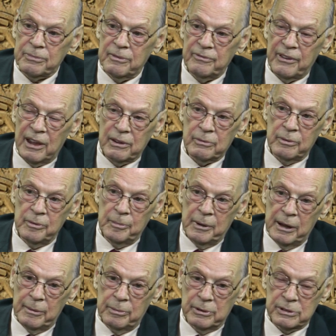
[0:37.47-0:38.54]
In fact, we've been
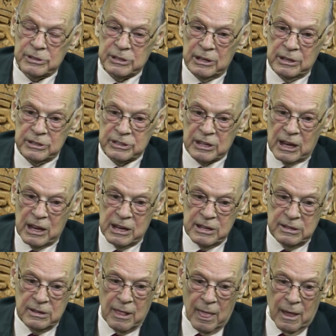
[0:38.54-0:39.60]
able to set aside